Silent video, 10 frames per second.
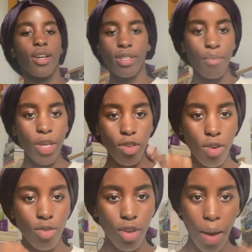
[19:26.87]
So make sure
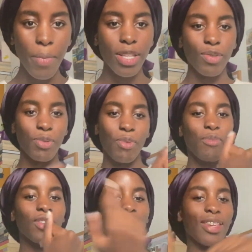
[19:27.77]
you come back to watch the prom
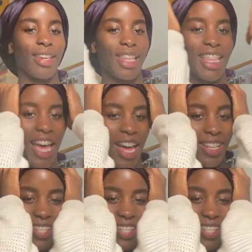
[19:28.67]
vlog so you can see the hair.